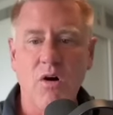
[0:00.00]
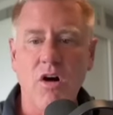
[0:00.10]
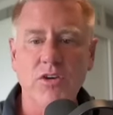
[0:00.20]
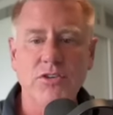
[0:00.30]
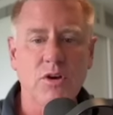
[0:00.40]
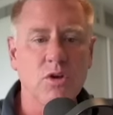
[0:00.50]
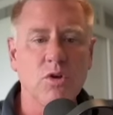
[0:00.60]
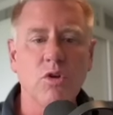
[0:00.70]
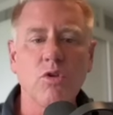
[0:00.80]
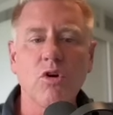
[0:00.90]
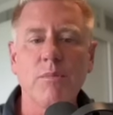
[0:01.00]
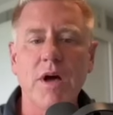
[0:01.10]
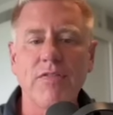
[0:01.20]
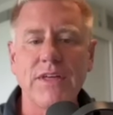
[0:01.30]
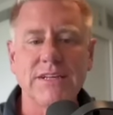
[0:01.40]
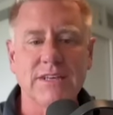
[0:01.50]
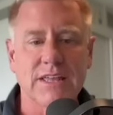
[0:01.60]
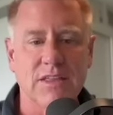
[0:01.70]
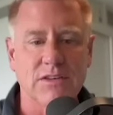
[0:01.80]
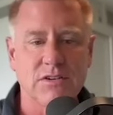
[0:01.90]
Also, you, you'll learn about things like
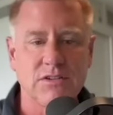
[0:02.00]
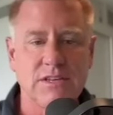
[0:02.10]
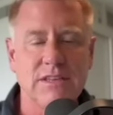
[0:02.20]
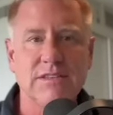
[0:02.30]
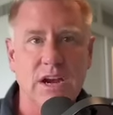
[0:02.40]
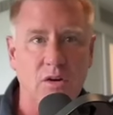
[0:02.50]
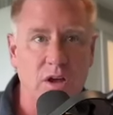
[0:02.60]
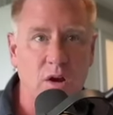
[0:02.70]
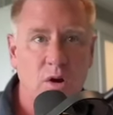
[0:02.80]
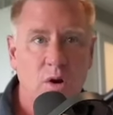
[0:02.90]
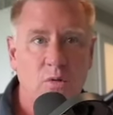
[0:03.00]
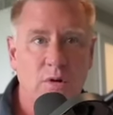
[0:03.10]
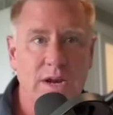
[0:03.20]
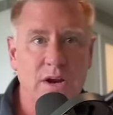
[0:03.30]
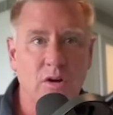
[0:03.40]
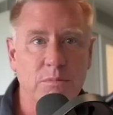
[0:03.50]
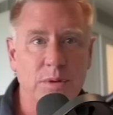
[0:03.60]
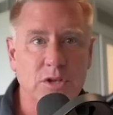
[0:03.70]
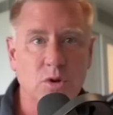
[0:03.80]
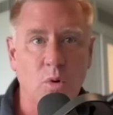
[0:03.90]
this. Do you see this area right here on
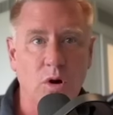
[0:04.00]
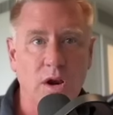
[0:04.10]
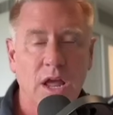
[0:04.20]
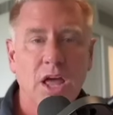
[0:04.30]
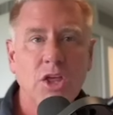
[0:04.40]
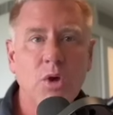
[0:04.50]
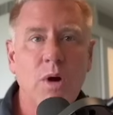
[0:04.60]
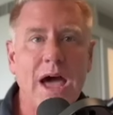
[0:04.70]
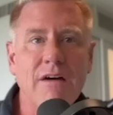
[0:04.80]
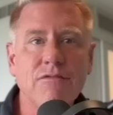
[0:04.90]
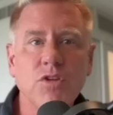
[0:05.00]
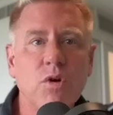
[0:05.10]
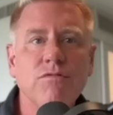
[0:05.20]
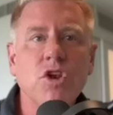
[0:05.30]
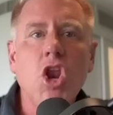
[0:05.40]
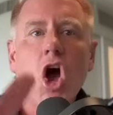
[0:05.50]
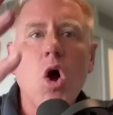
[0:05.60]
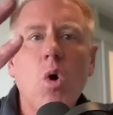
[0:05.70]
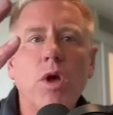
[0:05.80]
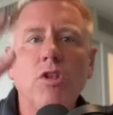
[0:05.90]
Bitcoin? You have you have
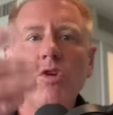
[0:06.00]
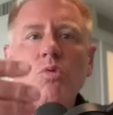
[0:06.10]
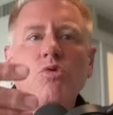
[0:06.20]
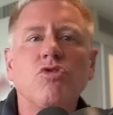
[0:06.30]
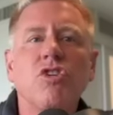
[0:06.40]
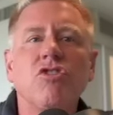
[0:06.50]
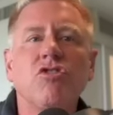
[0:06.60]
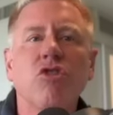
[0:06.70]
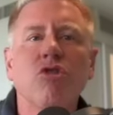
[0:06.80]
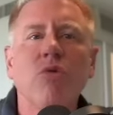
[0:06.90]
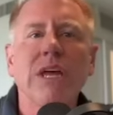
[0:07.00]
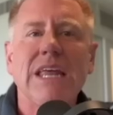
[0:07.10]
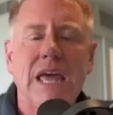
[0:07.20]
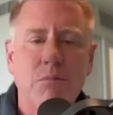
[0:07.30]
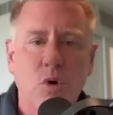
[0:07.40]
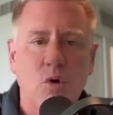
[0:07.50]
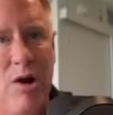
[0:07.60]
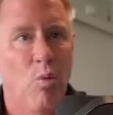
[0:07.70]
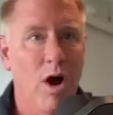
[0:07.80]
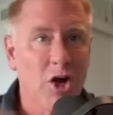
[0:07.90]
no. It, it was this is a three day move.
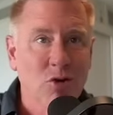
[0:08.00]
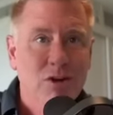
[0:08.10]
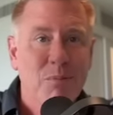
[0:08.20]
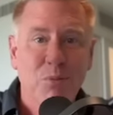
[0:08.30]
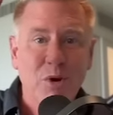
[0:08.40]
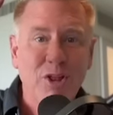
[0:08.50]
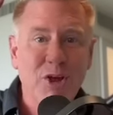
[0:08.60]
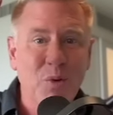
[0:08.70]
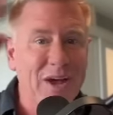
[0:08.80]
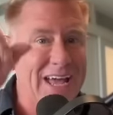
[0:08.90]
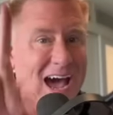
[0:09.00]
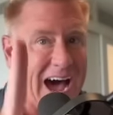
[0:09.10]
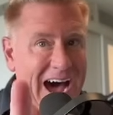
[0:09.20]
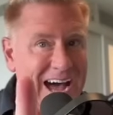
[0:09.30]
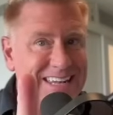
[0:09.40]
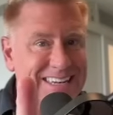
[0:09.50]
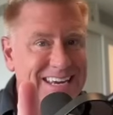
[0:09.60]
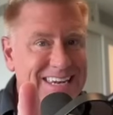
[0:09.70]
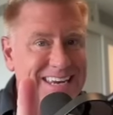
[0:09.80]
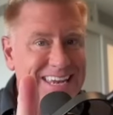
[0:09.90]
What goes up really quick, uh, ding
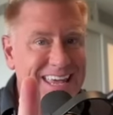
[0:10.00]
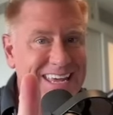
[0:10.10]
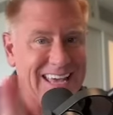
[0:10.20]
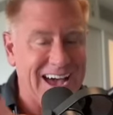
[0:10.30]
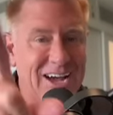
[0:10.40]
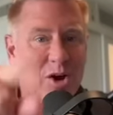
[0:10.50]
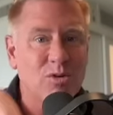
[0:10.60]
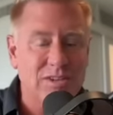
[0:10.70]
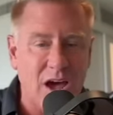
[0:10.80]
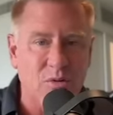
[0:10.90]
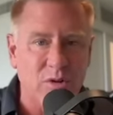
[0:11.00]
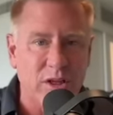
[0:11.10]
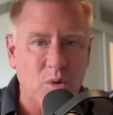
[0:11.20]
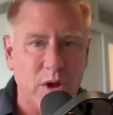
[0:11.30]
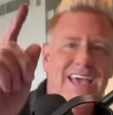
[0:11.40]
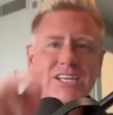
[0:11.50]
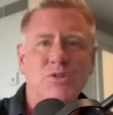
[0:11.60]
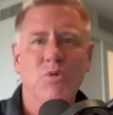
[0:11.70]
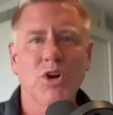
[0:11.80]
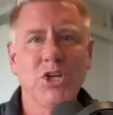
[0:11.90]
ding ding, uh, goes down really quick. Guess
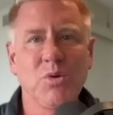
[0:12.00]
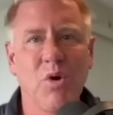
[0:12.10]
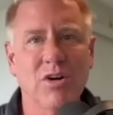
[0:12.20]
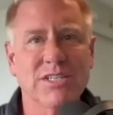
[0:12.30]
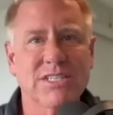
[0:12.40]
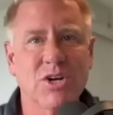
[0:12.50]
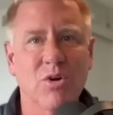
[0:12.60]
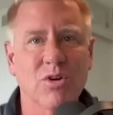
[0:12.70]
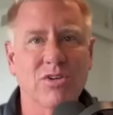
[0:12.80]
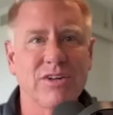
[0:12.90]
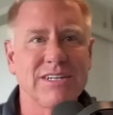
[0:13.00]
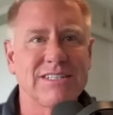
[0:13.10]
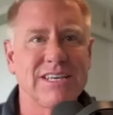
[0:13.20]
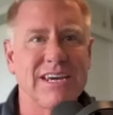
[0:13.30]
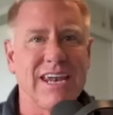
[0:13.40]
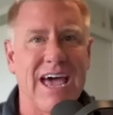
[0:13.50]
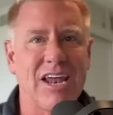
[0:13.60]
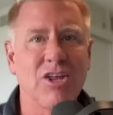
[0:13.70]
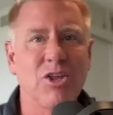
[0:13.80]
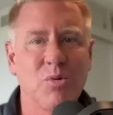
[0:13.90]
where you are currently sitting at?
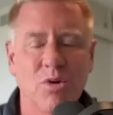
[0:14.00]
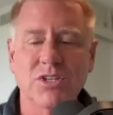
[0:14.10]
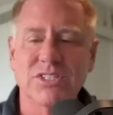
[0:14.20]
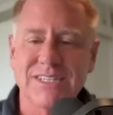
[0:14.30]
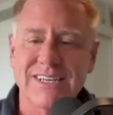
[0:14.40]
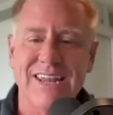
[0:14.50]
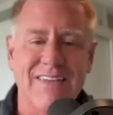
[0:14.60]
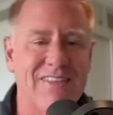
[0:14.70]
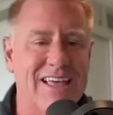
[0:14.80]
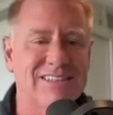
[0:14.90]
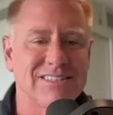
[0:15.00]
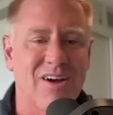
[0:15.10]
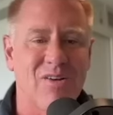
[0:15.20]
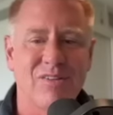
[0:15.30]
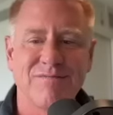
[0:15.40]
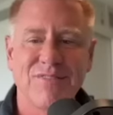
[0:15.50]
You are sitting at that zone.